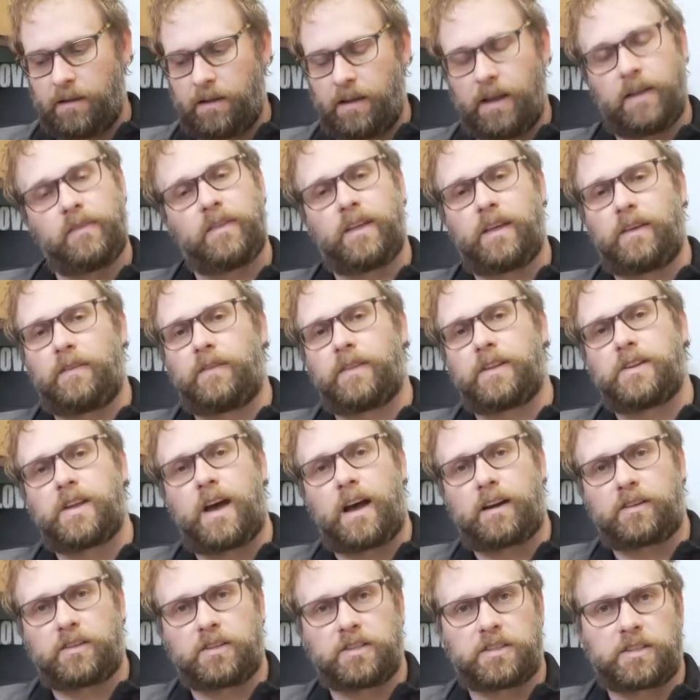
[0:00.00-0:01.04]
and then the
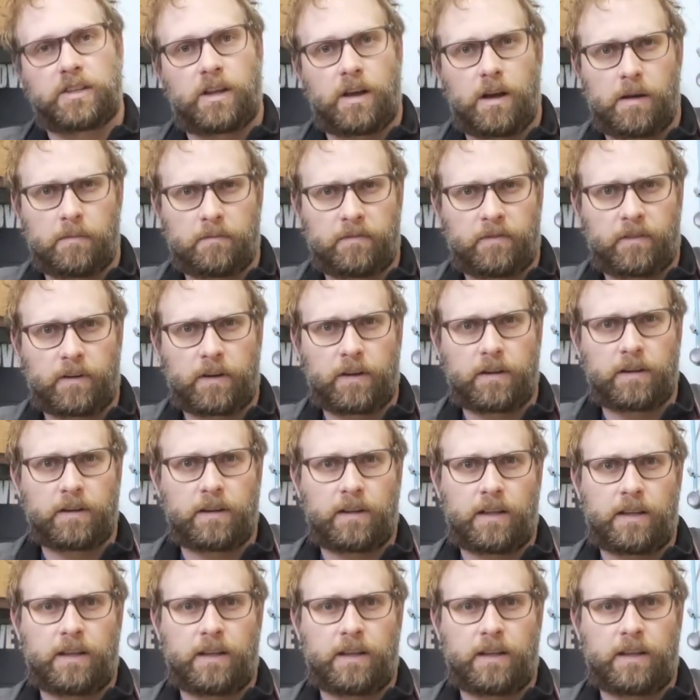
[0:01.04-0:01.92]
doctor's comfort